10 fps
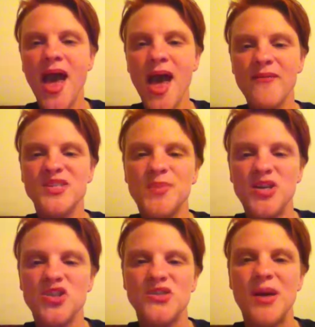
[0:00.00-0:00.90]
have a
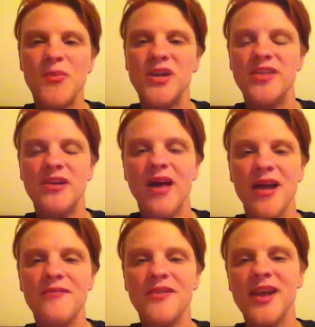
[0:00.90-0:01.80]
special someone in their
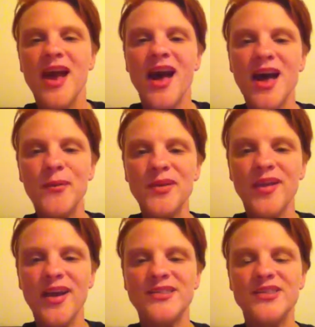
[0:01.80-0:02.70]
life. And I would
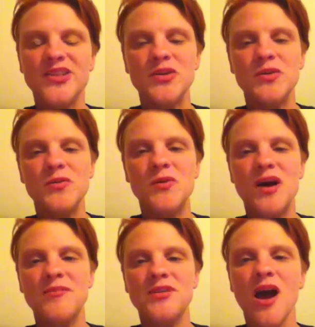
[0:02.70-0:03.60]
like to
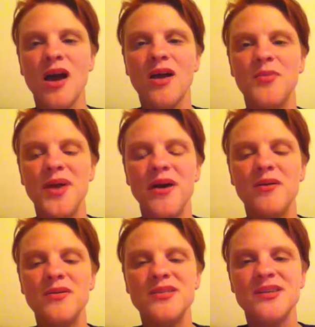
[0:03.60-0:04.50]
uh, talk
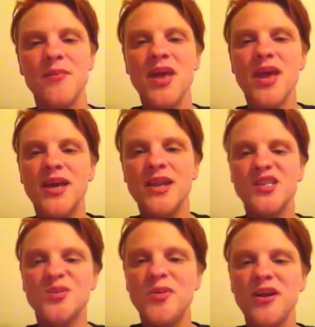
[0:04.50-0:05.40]
about um, an
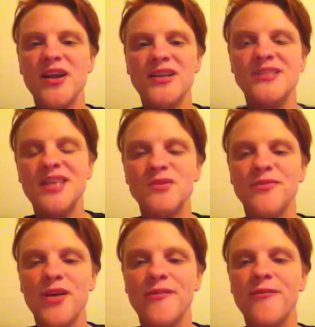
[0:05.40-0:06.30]
experience that was
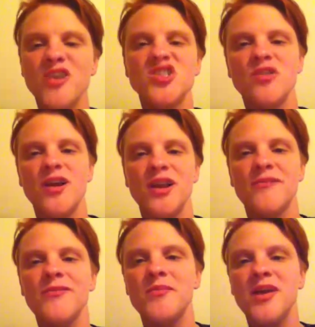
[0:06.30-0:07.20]
very
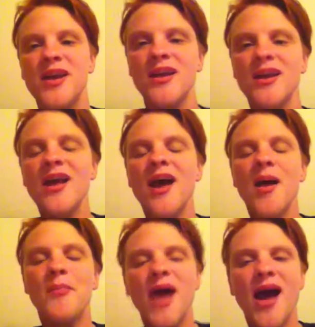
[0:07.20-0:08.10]
frustrating for me
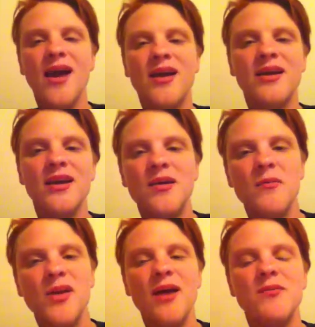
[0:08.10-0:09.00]
back
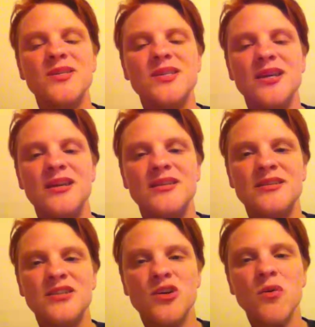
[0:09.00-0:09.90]
when I was
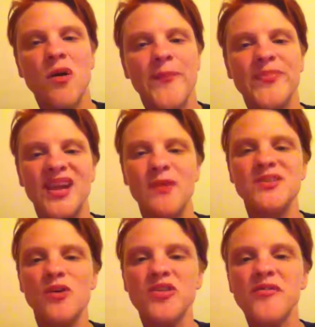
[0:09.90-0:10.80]
in school. And I
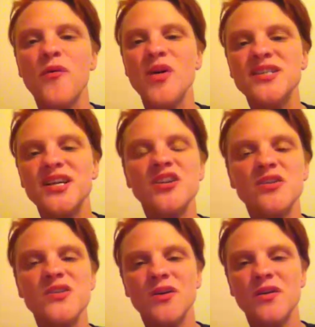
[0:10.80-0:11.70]
was only 14
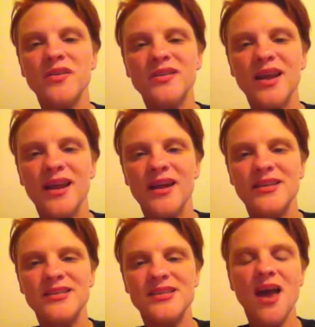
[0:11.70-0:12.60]
years old
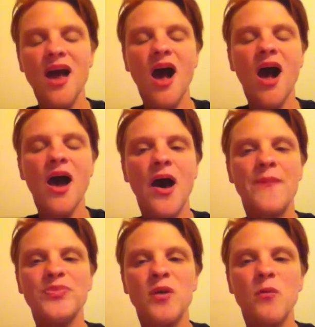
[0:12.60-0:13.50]
and
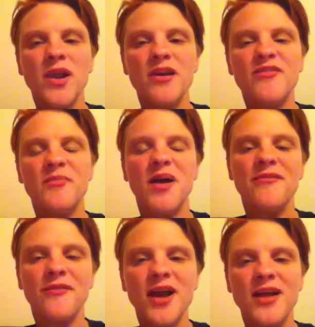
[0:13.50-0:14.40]
uh, one of my
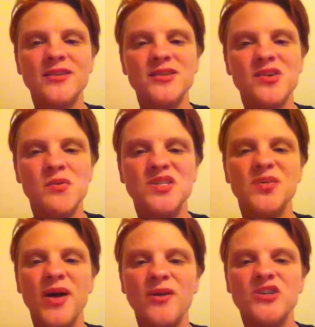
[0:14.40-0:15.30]
friends who was
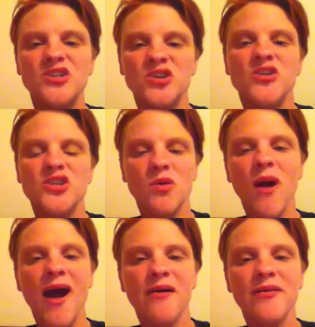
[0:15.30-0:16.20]
about to turn
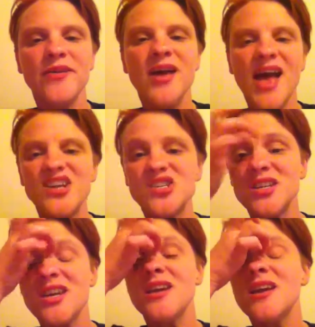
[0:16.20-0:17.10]
12,
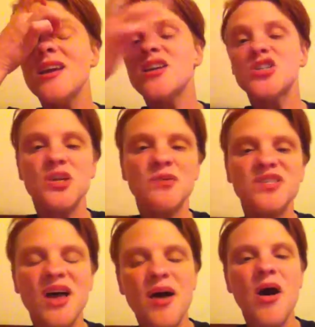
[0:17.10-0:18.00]
actually, she
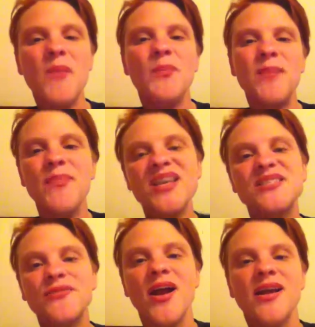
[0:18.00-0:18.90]
was uh, my
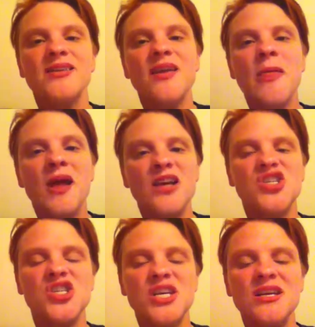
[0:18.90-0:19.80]
best friend and
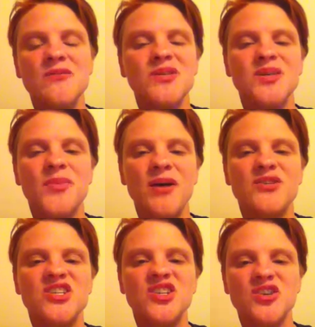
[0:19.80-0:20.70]
she was
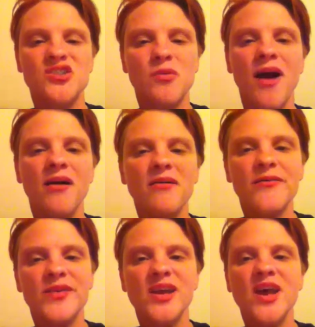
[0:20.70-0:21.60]
about to turn
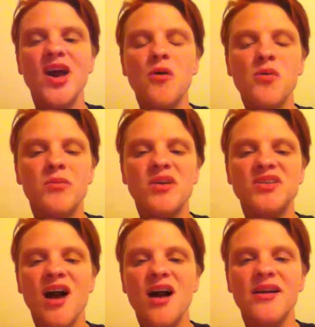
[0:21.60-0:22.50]
12 and we were
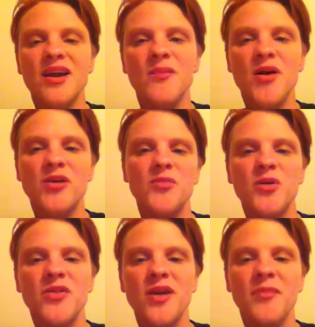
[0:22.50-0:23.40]
talking about her
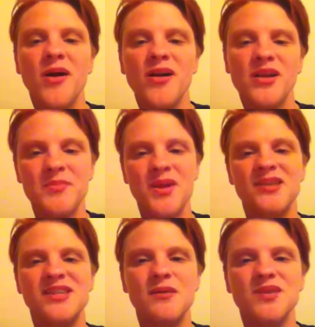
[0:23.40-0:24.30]
birthday party
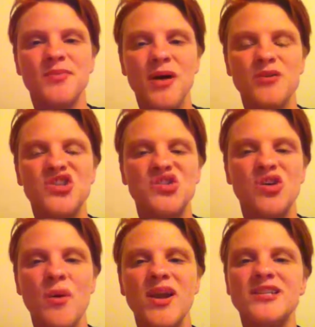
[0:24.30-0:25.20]
because I was about to
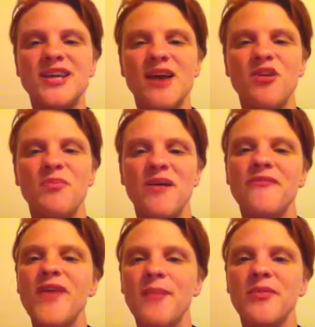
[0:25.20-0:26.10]
go out of town with my
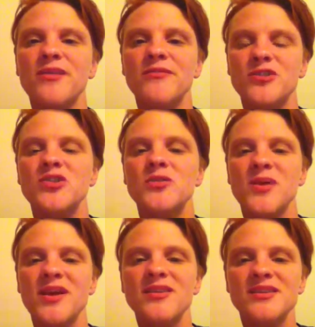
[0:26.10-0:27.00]
family for two
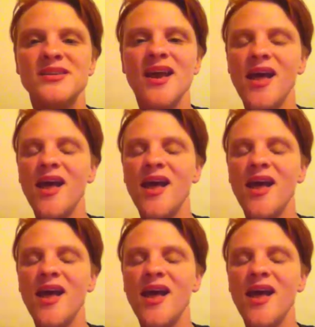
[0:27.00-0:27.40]
weeks.